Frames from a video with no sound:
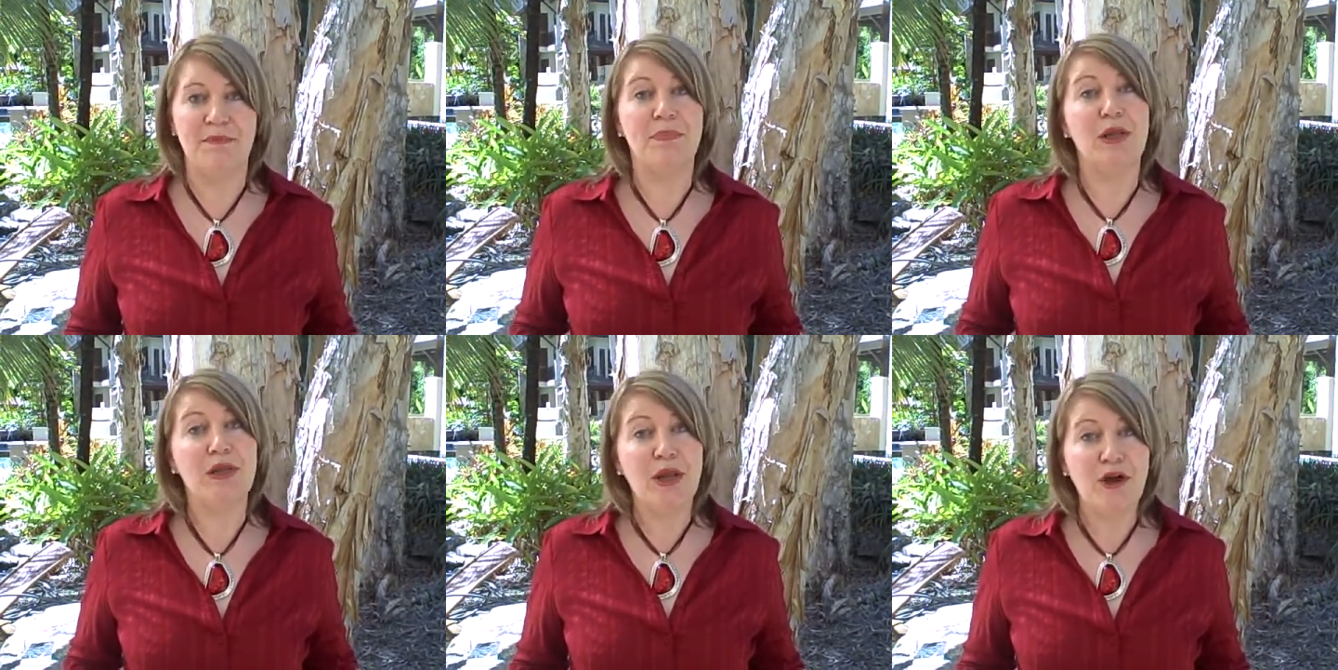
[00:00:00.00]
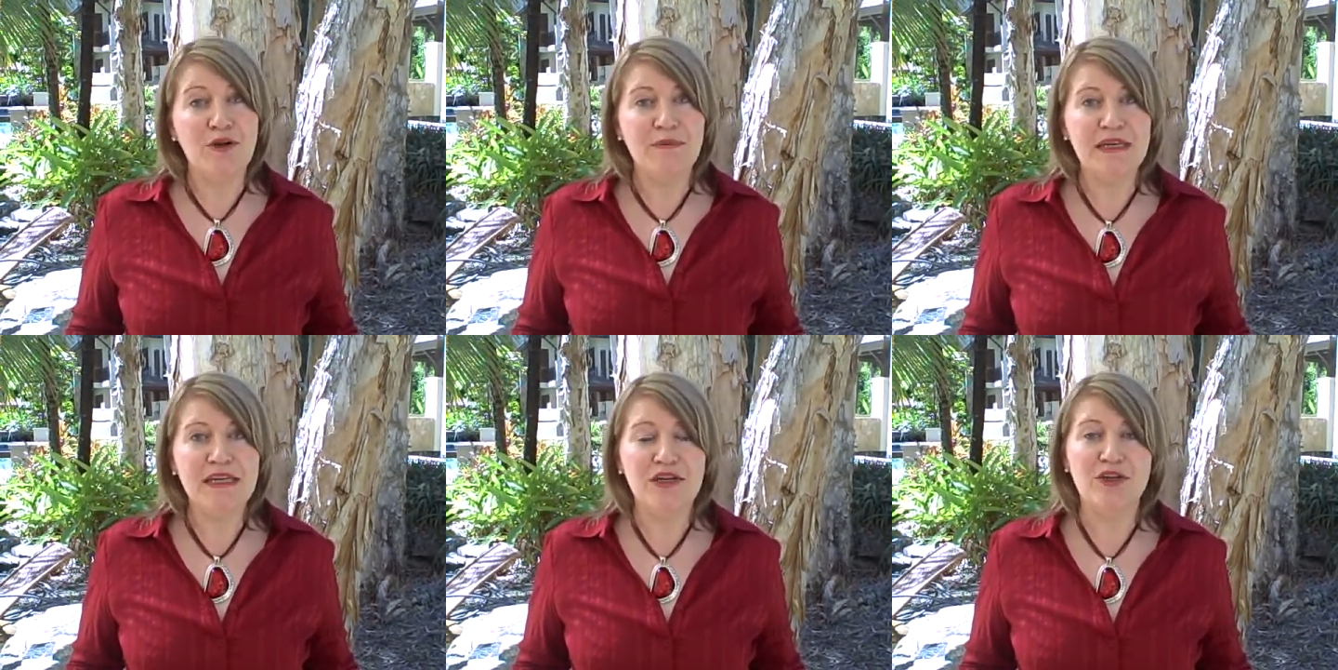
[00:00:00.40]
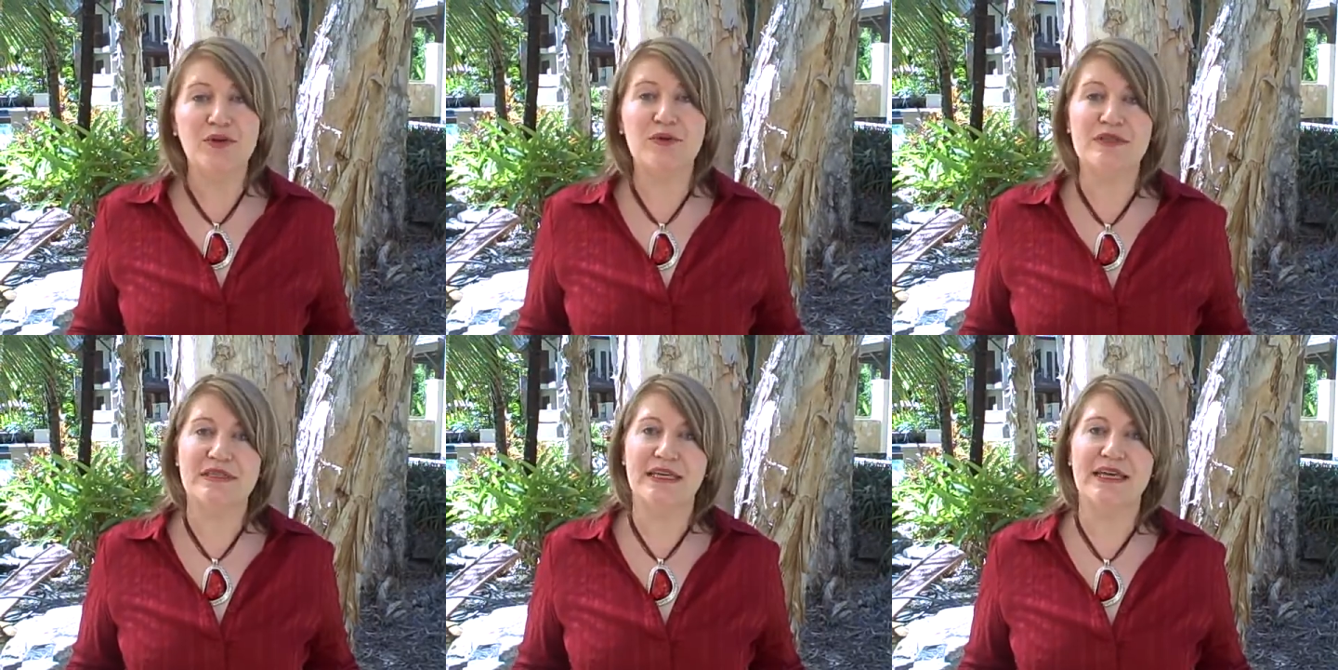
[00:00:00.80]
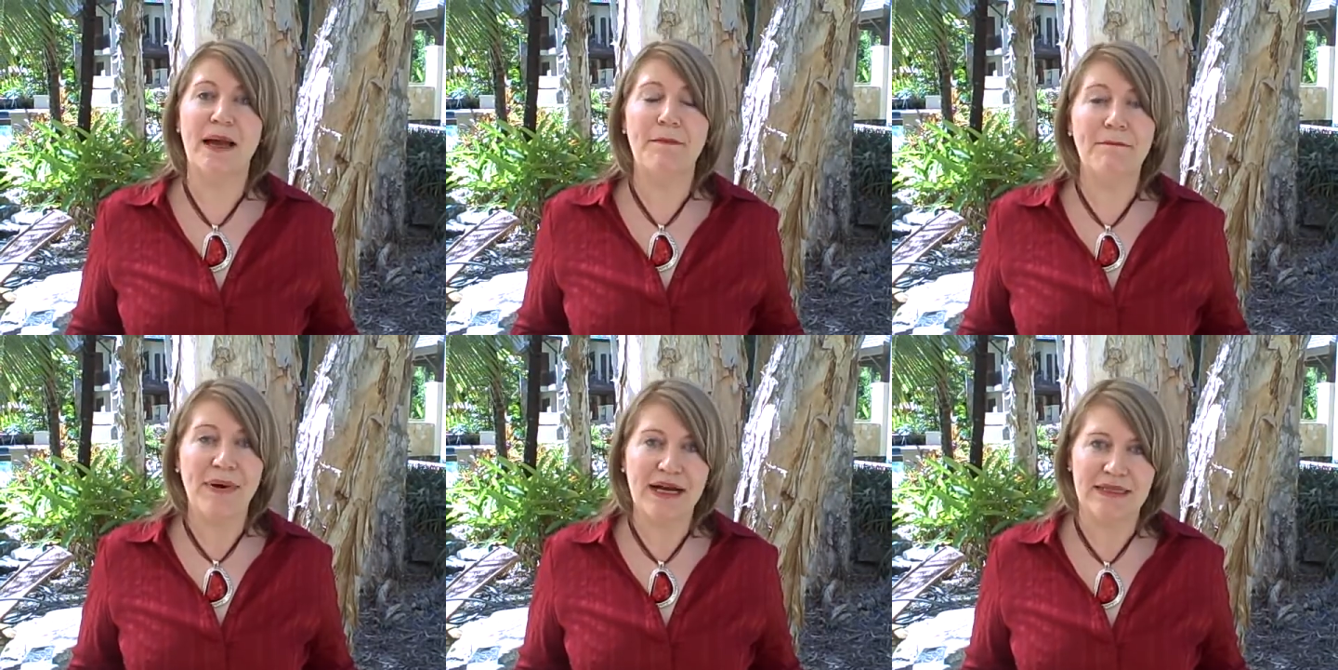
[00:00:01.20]
Below me, you'll see
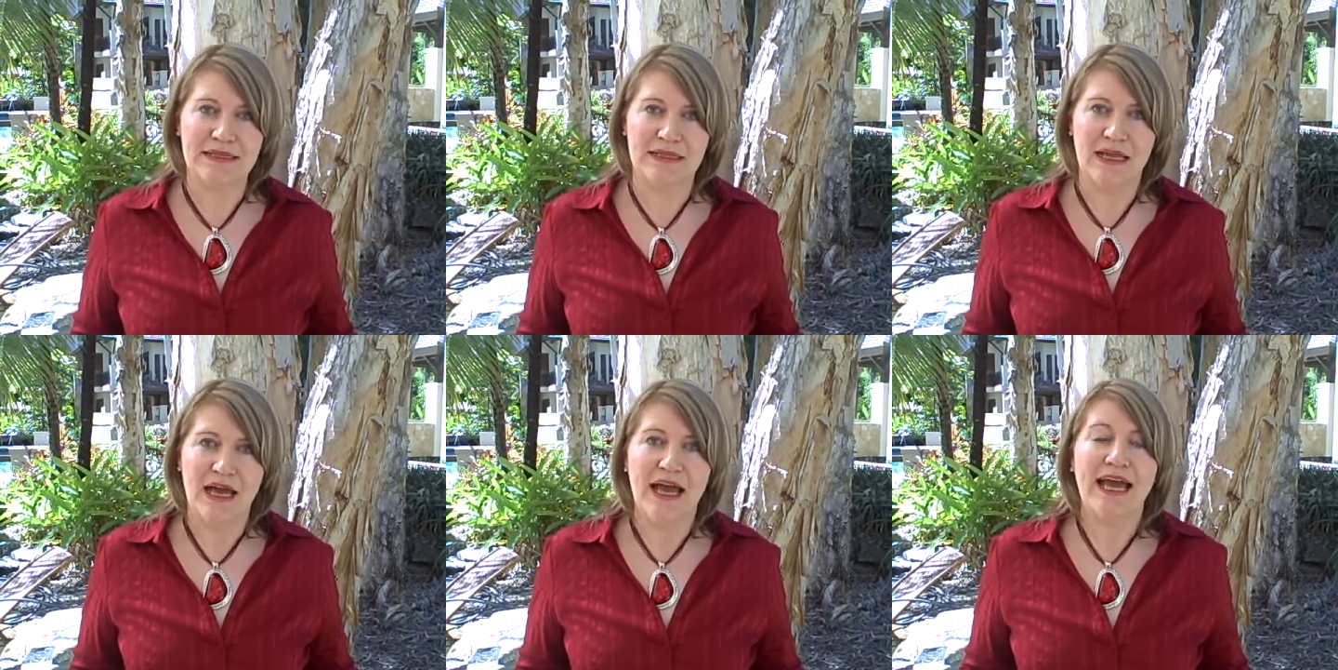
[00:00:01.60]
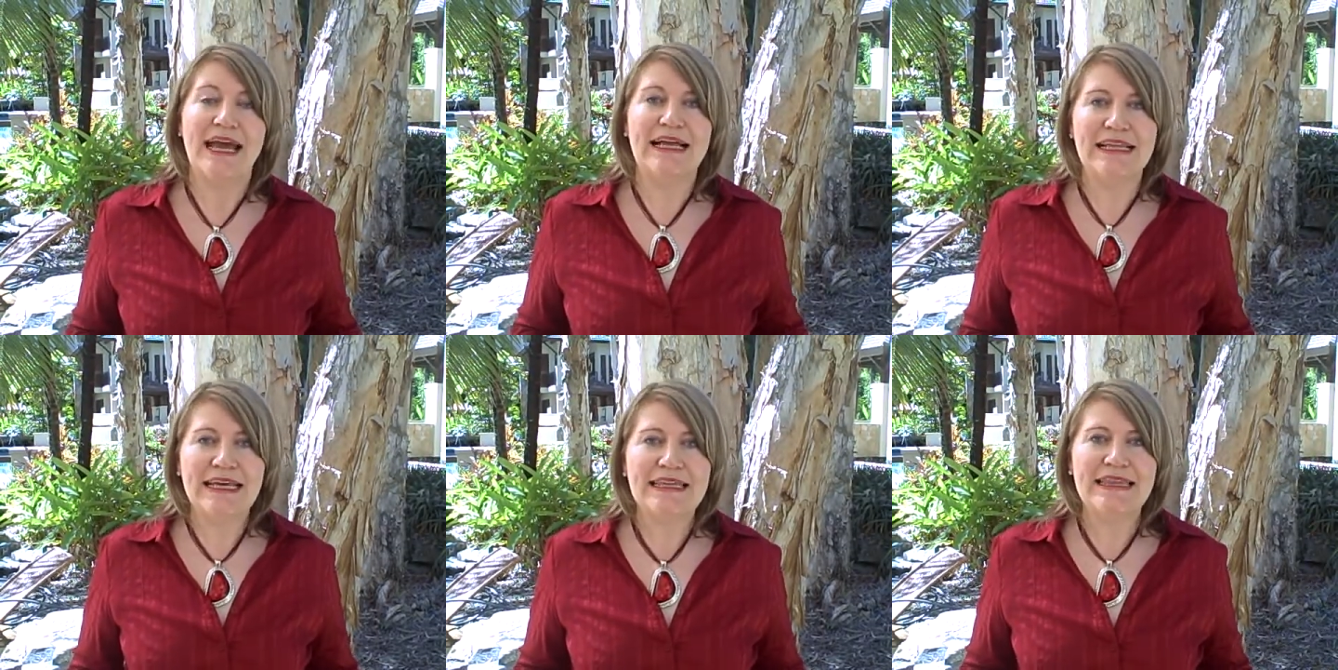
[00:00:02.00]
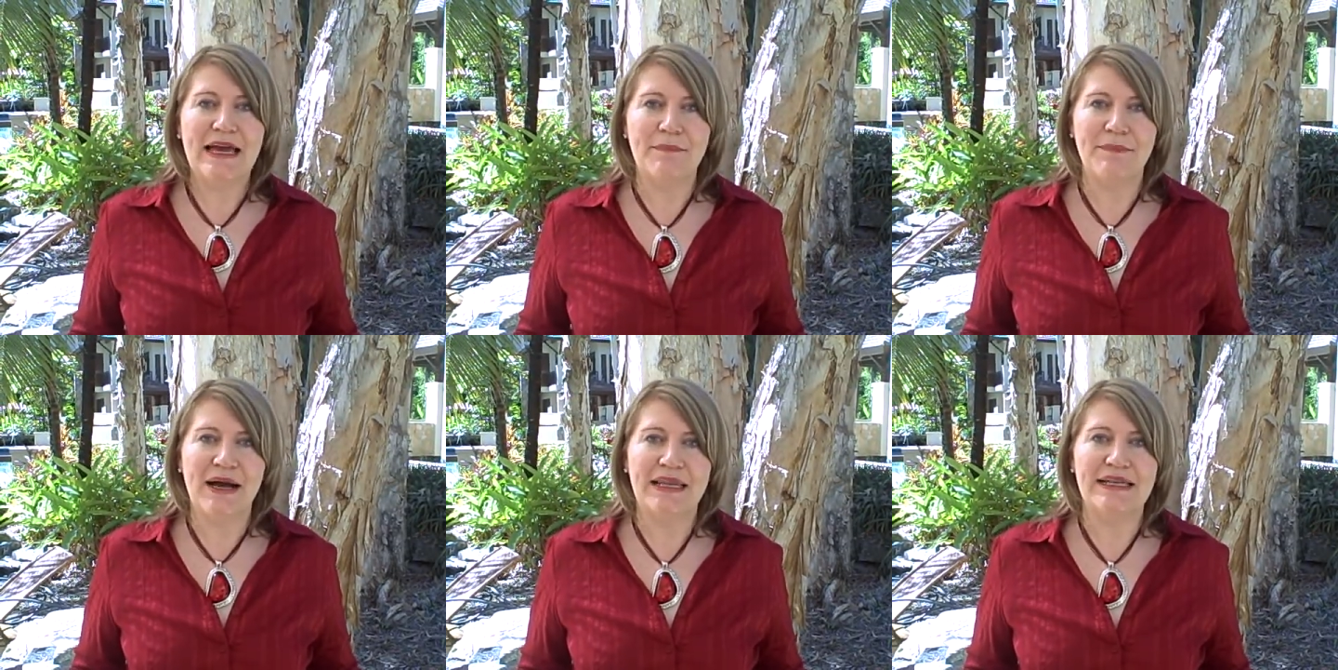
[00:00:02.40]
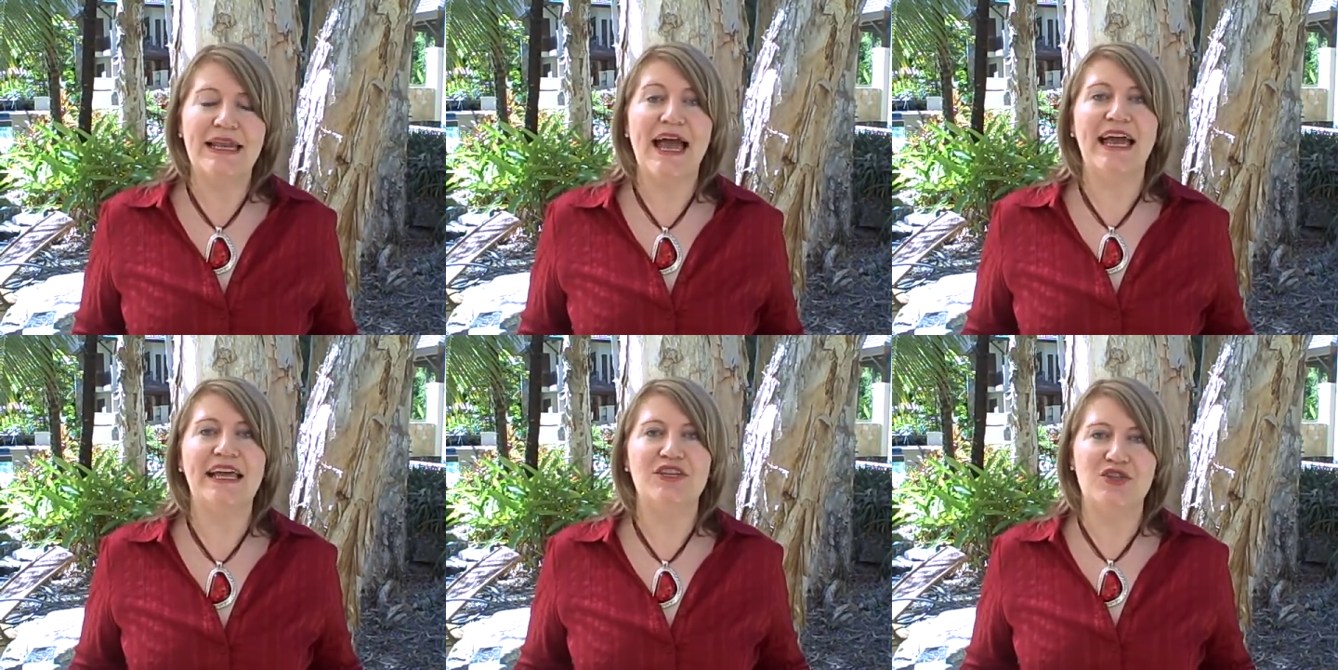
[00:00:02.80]
a button click that button
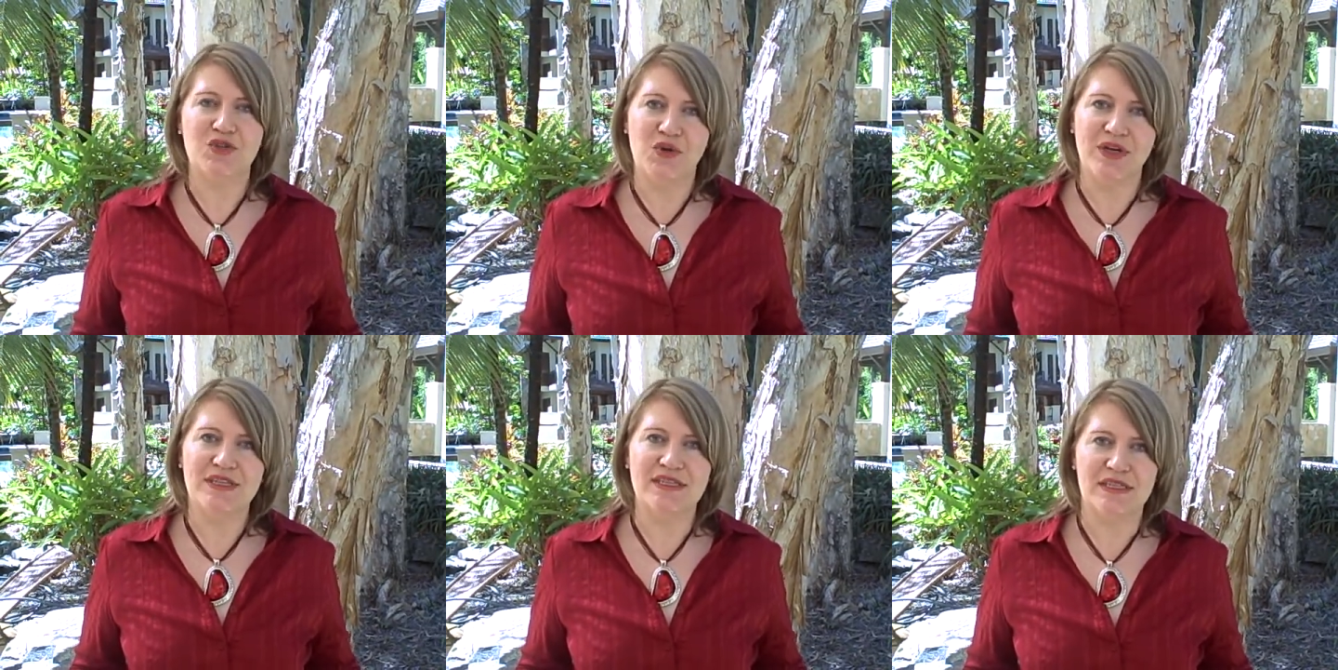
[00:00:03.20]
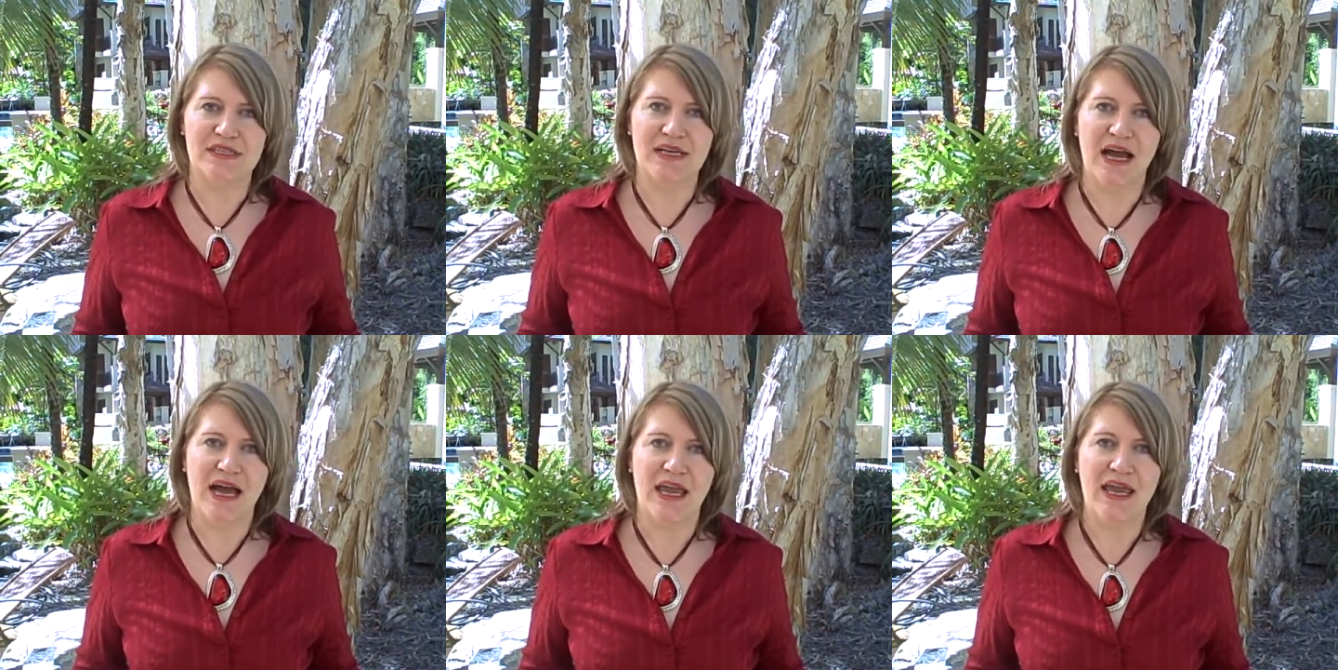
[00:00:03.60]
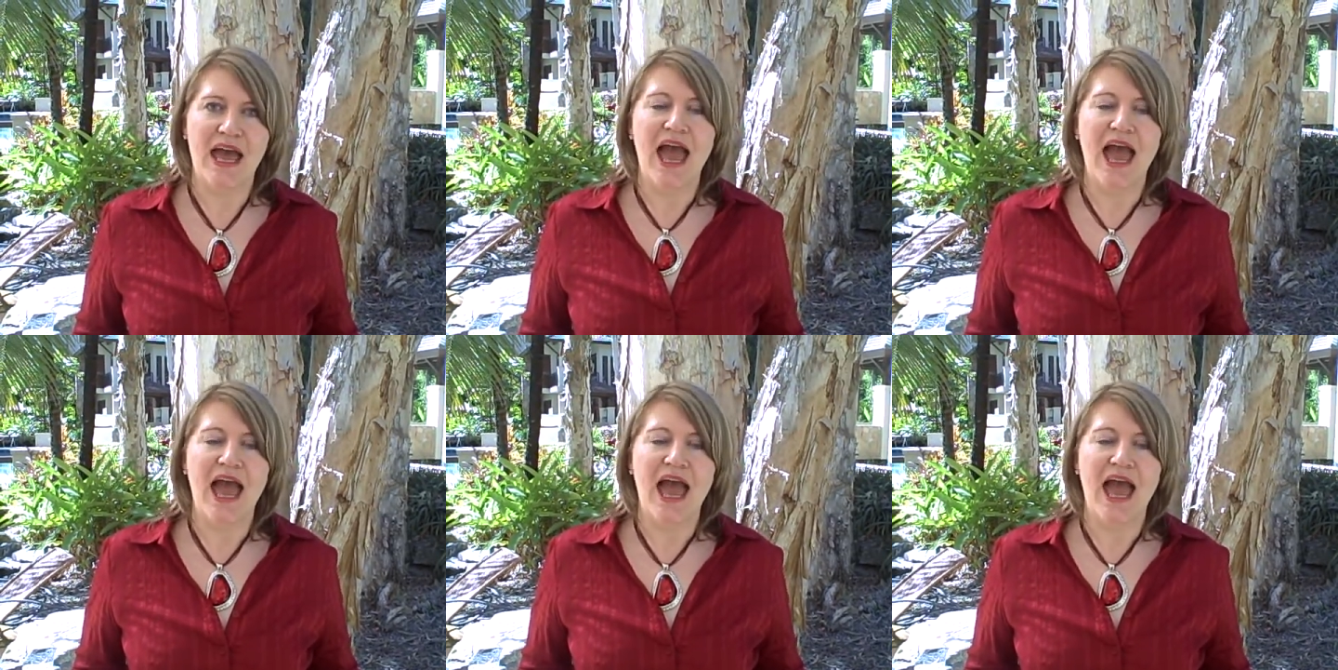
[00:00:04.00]
and join today